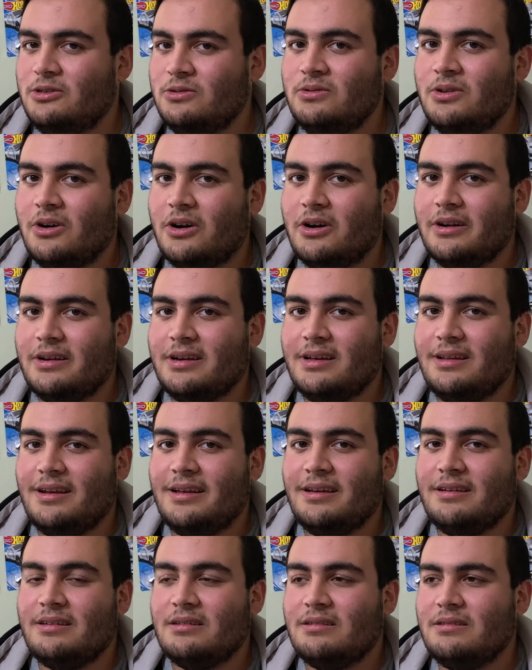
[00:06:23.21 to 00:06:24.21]
too dark and
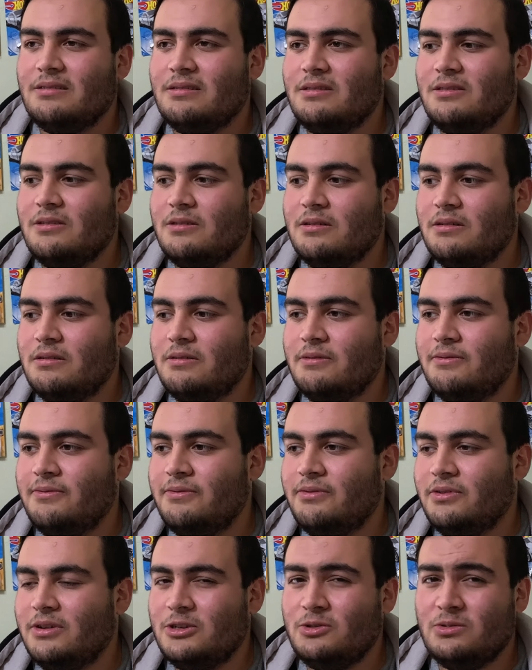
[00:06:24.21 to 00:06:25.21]
like the
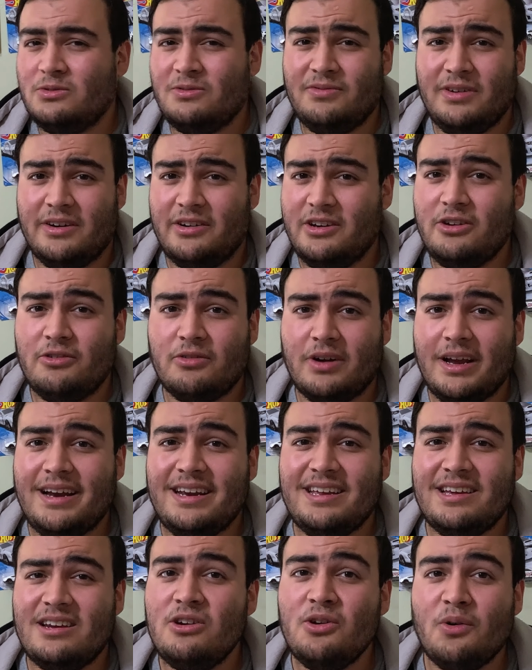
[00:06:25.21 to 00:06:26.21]
footage was very
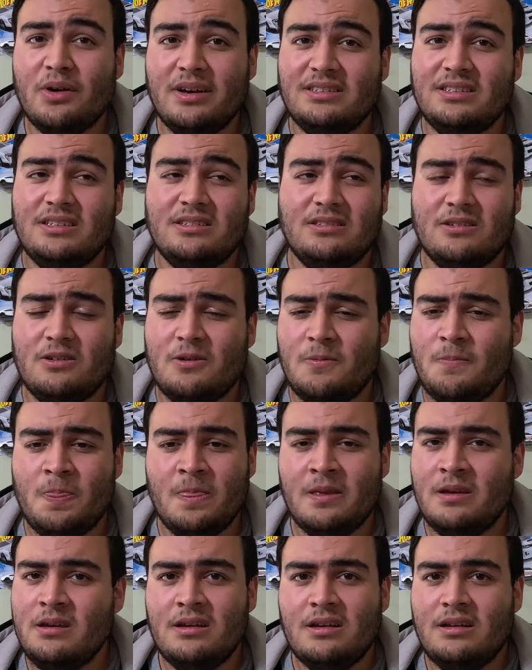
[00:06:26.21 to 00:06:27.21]
grainy and noisy, so
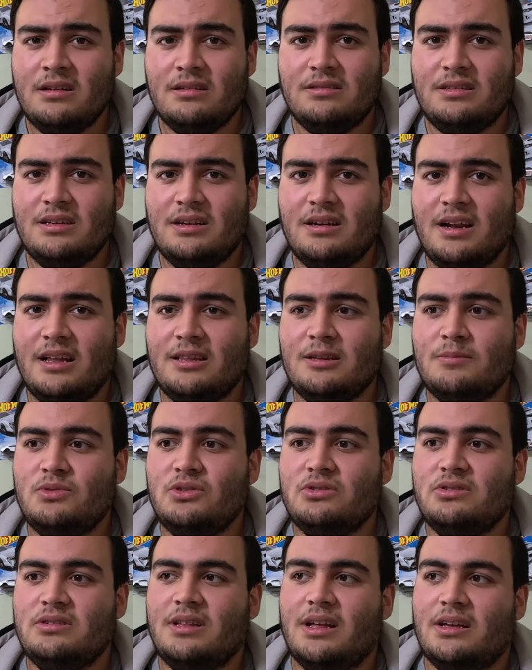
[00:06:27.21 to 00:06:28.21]
didn't end up
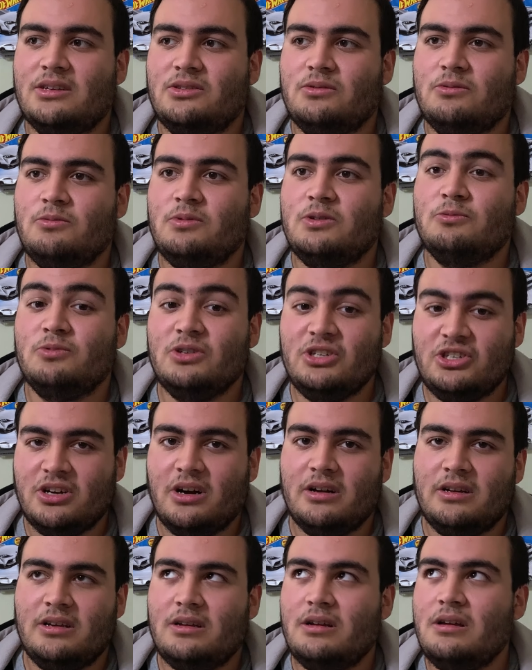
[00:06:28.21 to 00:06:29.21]
using that. So we
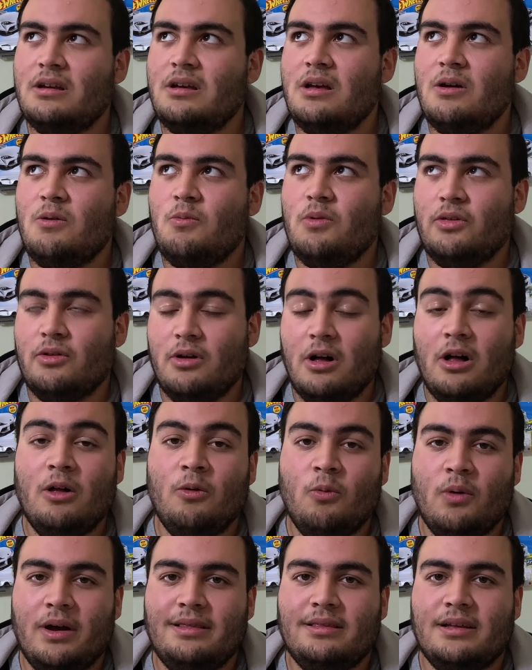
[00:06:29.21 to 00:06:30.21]
reshot it with
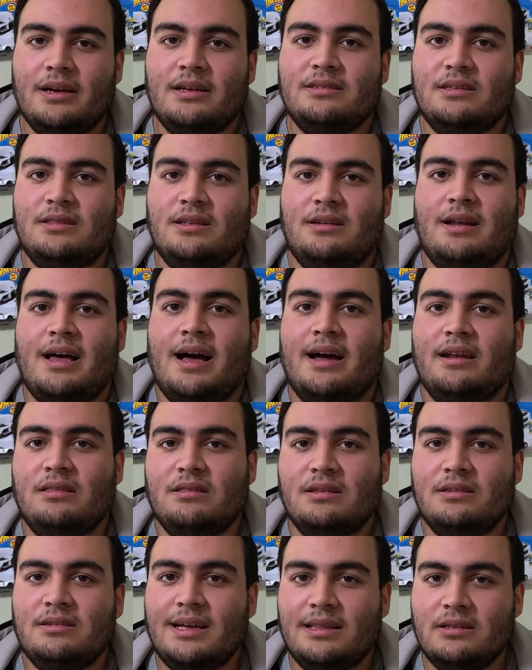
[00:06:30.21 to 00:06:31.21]
all white lights and then adding
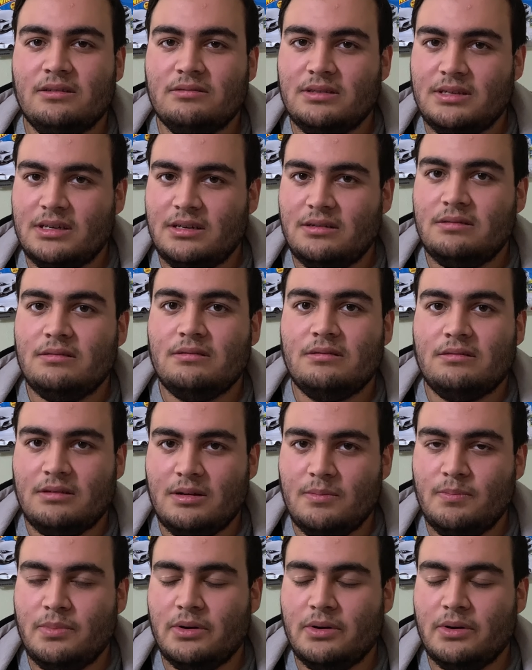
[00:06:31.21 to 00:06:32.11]
the yellow tint in